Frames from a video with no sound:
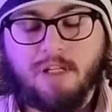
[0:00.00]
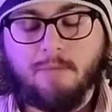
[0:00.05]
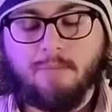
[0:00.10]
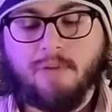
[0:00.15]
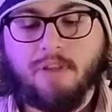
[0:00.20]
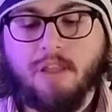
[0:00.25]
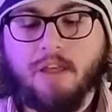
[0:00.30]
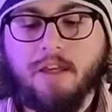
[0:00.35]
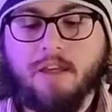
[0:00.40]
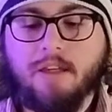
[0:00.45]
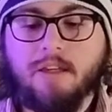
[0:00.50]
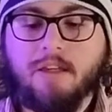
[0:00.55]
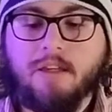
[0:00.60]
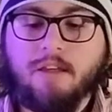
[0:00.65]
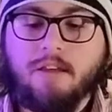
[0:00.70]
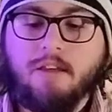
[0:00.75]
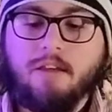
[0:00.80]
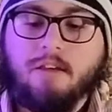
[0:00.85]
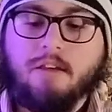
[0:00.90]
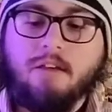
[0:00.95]
into play,
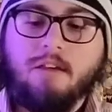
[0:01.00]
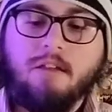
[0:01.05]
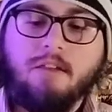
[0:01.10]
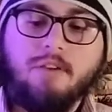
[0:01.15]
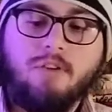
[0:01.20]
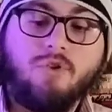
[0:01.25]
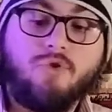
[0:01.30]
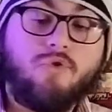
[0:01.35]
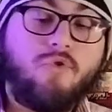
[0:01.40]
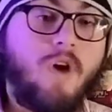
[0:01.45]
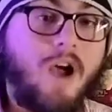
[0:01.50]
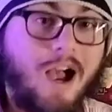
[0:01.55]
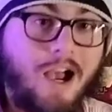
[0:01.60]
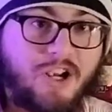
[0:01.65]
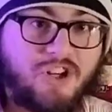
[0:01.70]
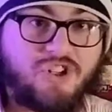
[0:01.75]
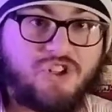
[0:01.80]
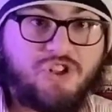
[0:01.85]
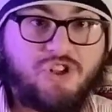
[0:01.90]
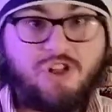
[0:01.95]
the
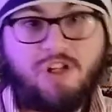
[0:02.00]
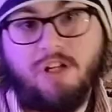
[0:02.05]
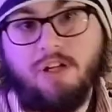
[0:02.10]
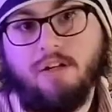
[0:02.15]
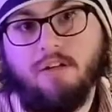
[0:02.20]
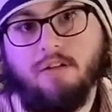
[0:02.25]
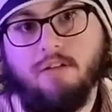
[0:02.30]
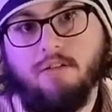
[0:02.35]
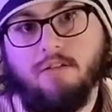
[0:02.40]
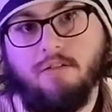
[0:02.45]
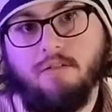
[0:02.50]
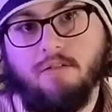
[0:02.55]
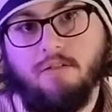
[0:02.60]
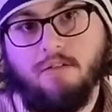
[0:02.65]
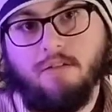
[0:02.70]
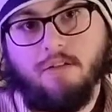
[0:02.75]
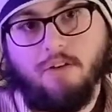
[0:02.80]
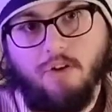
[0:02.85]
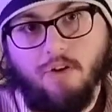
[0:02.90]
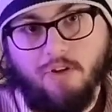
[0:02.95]
Rahkshi
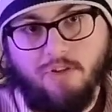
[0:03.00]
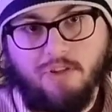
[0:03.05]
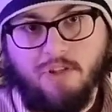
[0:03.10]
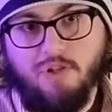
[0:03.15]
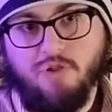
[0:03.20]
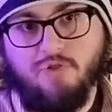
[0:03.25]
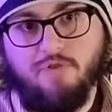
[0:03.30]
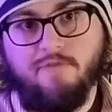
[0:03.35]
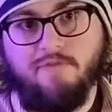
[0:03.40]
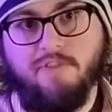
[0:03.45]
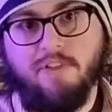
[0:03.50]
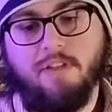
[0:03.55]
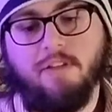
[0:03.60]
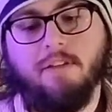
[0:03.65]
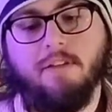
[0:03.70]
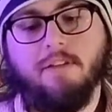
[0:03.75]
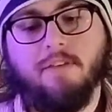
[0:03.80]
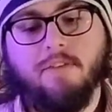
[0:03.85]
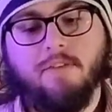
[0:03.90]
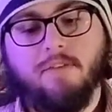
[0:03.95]
are the new
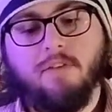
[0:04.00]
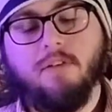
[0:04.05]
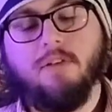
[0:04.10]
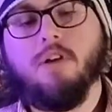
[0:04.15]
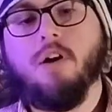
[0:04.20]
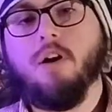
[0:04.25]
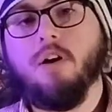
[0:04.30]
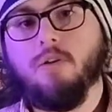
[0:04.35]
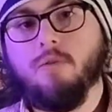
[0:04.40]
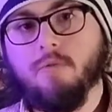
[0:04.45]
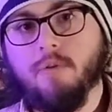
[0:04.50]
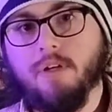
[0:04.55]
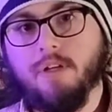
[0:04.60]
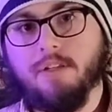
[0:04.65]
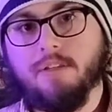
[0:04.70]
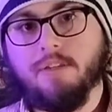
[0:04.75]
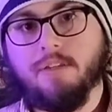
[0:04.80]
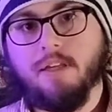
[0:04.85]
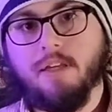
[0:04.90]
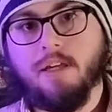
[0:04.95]
villains, along
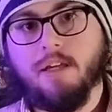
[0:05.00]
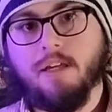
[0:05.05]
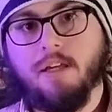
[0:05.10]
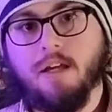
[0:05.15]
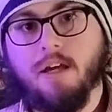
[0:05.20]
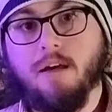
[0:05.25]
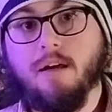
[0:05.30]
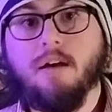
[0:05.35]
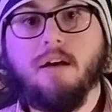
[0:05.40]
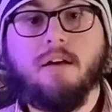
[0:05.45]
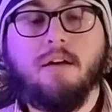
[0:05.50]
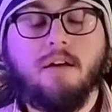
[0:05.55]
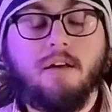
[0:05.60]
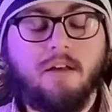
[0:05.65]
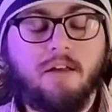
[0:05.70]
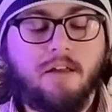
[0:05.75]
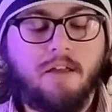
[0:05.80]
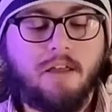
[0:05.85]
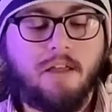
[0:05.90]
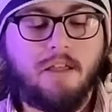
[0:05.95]
with a, uh,
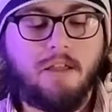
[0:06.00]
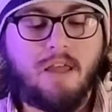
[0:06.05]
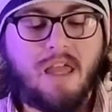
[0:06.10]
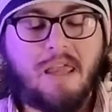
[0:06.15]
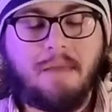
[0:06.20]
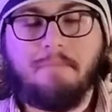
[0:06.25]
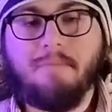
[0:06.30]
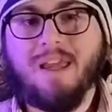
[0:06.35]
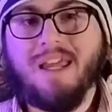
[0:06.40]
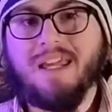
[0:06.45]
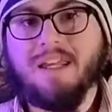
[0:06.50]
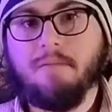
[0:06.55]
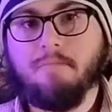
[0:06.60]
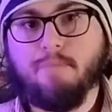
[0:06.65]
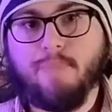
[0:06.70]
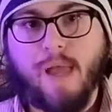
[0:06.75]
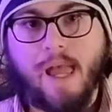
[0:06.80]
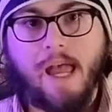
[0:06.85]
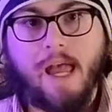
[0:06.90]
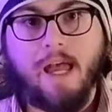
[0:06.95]
a, a
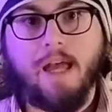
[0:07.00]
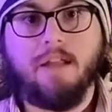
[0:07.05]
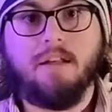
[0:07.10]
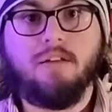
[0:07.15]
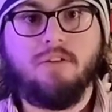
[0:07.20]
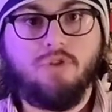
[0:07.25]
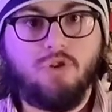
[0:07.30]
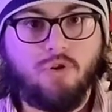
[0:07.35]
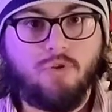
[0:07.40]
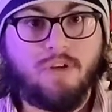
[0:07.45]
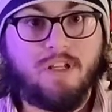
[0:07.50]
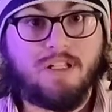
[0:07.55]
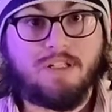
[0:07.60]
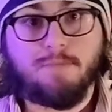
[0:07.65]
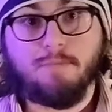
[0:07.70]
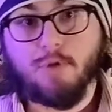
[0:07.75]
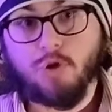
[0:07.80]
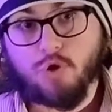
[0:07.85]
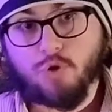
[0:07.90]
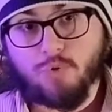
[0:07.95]
main bad known
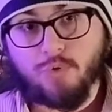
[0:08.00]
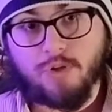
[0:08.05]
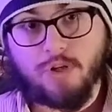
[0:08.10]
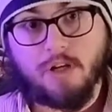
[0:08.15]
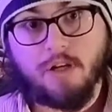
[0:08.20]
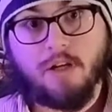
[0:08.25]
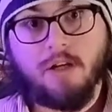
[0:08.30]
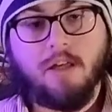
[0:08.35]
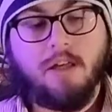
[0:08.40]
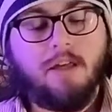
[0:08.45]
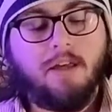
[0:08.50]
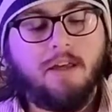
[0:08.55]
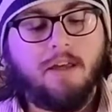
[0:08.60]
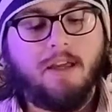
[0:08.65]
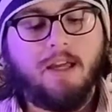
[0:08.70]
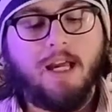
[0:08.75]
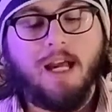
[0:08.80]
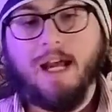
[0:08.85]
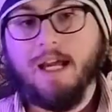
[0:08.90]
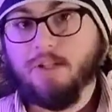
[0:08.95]
as Makuta.
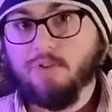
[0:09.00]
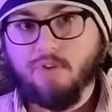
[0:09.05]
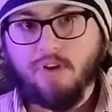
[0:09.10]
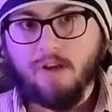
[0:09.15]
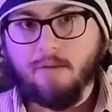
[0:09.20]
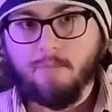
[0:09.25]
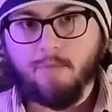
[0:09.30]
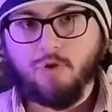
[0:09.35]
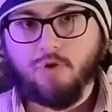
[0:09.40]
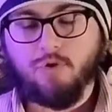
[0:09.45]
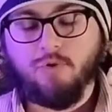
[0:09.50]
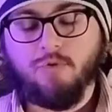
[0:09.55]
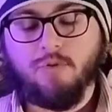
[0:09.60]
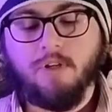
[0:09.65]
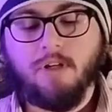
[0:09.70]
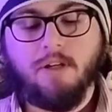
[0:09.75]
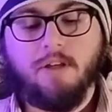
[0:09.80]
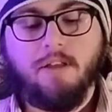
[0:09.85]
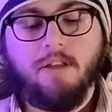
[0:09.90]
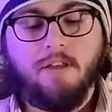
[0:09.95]
I don't have
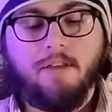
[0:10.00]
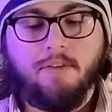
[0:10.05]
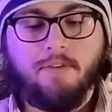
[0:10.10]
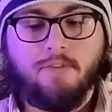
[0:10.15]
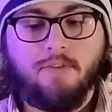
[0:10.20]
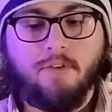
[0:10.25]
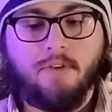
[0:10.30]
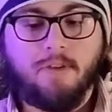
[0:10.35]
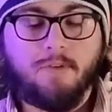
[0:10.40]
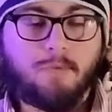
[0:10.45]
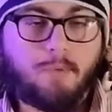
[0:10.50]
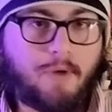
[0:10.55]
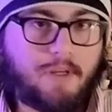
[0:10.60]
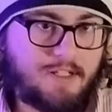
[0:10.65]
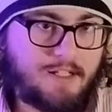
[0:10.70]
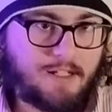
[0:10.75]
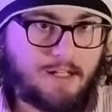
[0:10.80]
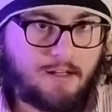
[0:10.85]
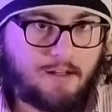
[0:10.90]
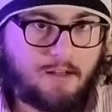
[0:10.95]
Makuta, so that's why
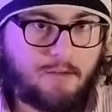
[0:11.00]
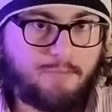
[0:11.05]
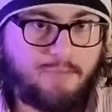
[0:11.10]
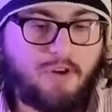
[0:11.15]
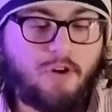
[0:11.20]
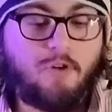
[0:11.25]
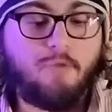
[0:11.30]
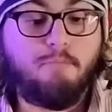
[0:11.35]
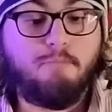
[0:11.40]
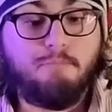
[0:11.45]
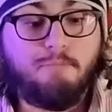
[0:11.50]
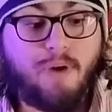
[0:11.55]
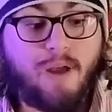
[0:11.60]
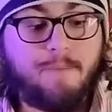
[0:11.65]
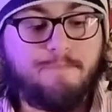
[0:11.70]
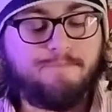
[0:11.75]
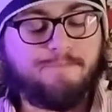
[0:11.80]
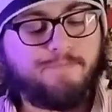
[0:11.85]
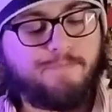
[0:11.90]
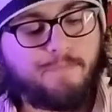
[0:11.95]
he's not up here.
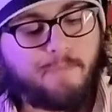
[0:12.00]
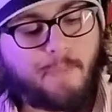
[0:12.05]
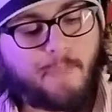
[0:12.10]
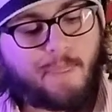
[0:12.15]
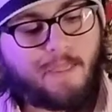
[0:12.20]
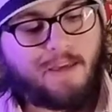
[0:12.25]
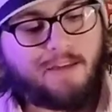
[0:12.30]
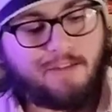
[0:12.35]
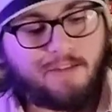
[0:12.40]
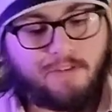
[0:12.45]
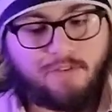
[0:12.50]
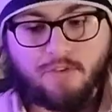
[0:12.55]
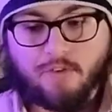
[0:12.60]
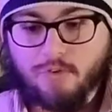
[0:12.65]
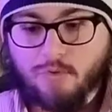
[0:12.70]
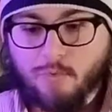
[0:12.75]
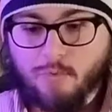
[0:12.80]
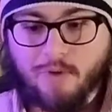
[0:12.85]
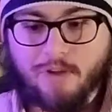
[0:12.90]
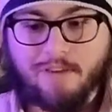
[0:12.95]
But these
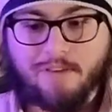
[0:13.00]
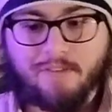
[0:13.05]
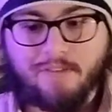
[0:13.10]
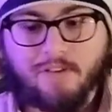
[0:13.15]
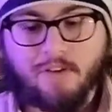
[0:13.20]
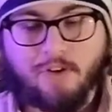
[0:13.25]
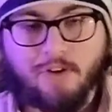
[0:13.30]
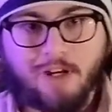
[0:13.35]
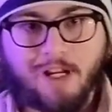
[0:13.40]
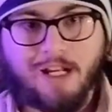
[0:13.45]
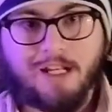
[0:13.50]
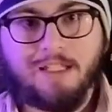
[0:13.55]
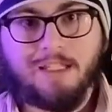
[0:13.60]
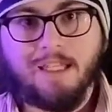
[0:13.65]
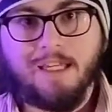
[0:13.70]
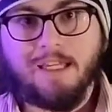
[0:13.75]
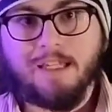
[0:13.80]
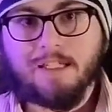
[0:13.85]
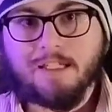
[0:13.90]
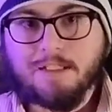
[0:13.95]
are the ones that are kind
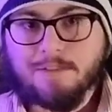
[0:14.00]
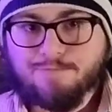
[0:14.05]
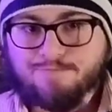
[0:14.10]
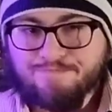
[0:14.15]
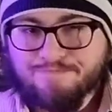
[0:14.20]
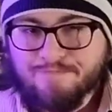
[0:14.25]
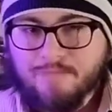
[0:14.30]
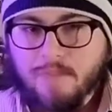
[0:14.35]
of like